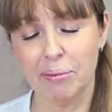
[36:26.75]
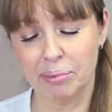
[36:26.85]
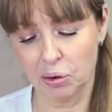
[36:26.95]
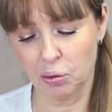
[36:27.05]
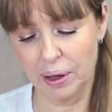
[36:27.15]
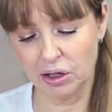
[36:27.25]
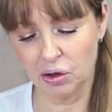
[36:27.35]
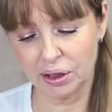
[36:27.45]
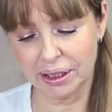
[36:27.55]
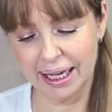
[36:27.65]
But when
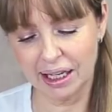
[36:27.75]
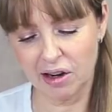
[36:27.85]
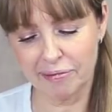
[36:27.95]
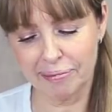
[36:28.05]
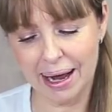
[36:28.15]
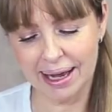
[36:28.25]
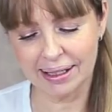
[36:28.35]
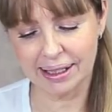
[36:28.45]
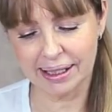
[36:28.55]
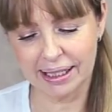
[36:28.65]
you're taking off
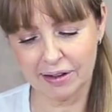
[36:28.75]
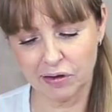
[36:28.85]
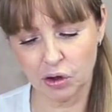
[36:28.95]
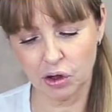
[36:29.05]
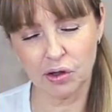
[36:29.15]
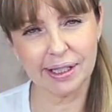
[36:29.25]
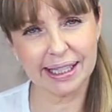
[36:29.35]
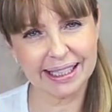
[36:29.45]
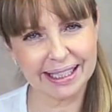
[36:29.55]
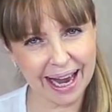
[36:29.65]
masks, if you're
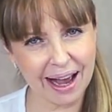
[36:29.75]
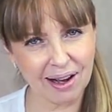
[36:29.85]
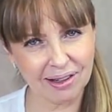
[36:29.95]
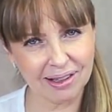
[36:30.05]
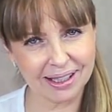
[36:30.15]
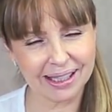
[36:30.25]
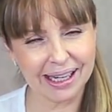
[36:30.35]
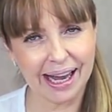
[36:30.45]
using towels